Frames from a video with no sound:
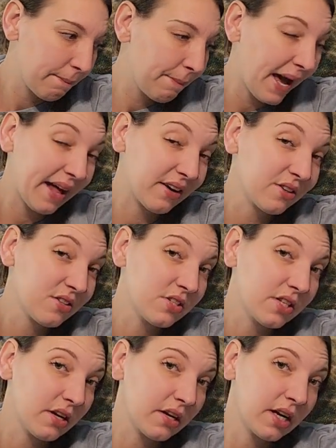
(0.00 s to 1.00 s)
patterns
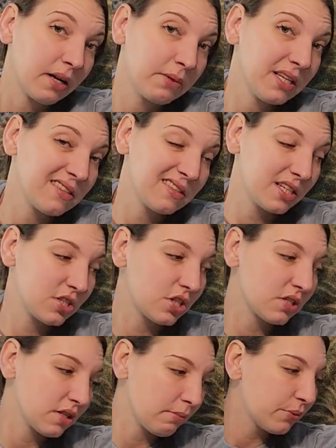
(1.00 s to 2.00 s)
that are going to be stitched
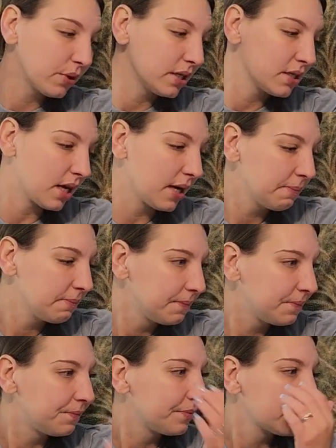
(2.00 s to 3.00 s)
at some point in time.
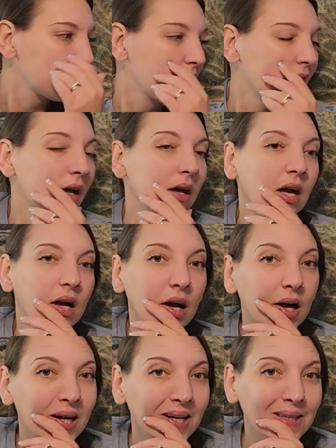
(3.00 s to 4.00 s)

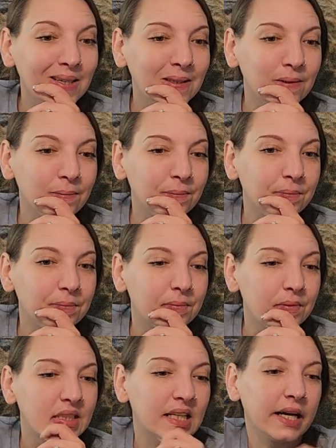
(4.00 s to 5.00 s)

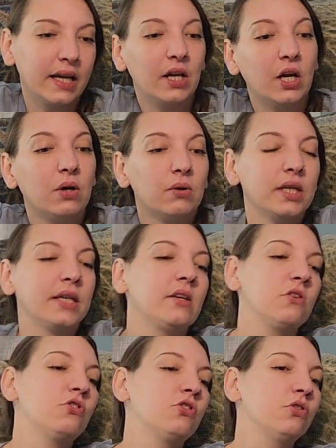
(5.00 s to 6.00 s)
I can go
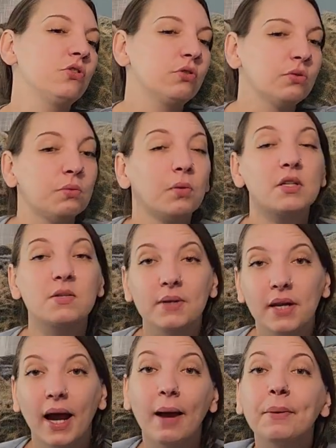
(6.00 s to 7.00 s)
into what's
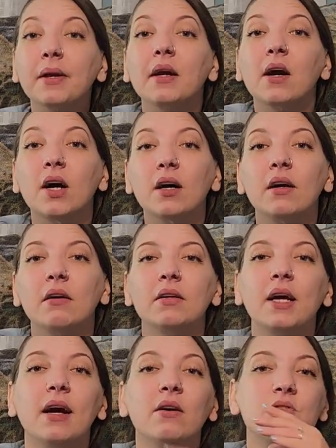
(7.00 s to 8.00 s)
been happening on
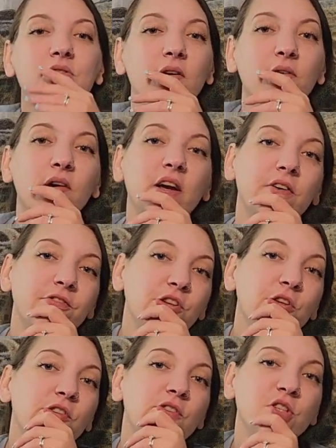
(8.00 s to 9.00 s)
now. So if
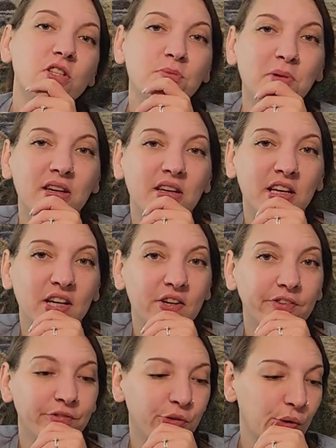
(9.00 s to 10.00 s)
you have just been
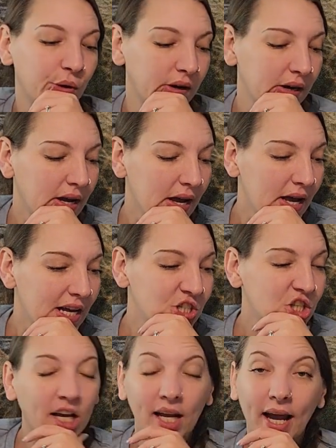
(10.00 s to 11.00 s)
here for
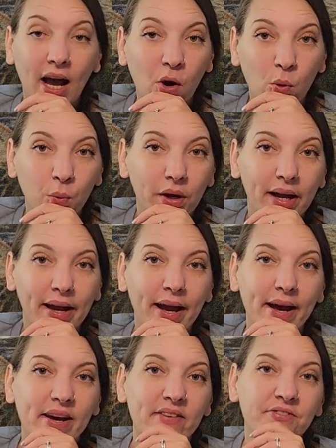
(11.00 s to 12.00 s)
checking out what I
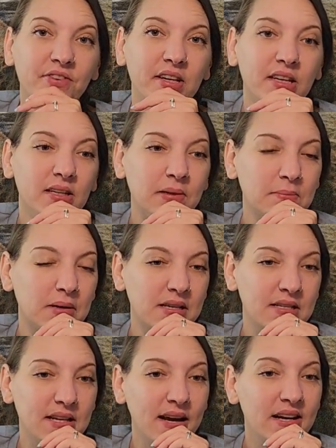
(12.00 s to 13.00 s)
have in my
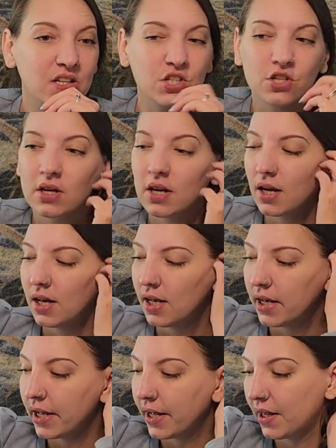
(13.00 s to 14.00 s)
stash,
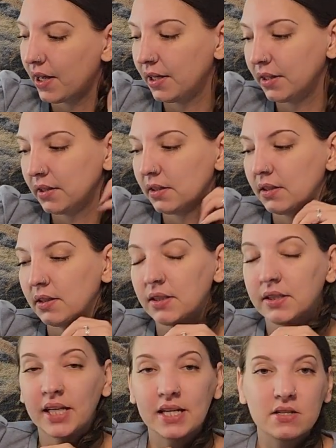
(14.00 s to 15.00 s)
and
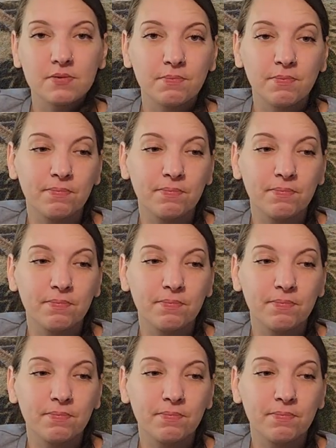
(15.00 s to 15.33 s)
that's